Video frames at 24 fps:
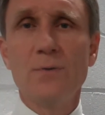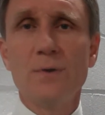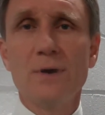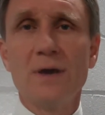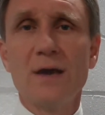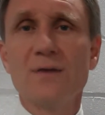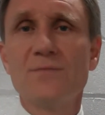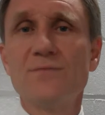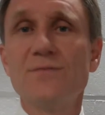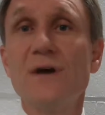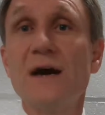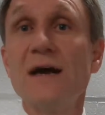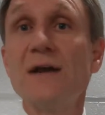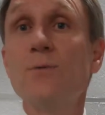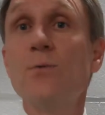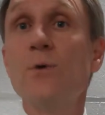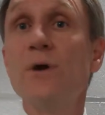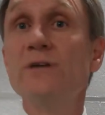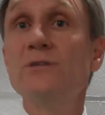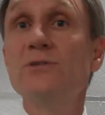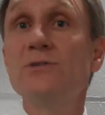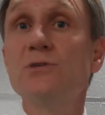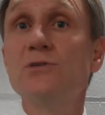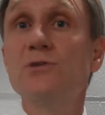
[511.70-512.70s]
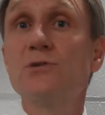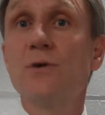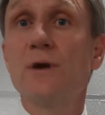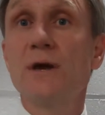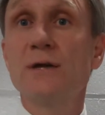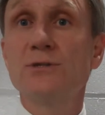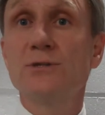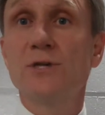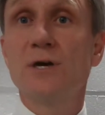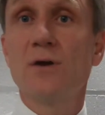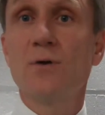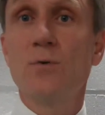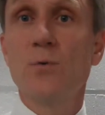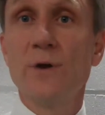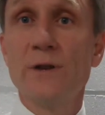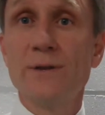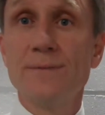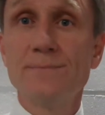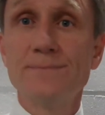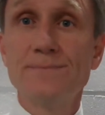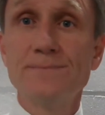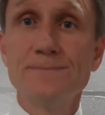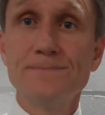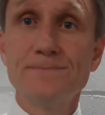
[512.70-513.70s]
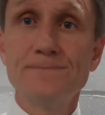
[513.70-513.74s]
we got to find ways to scratch out a win.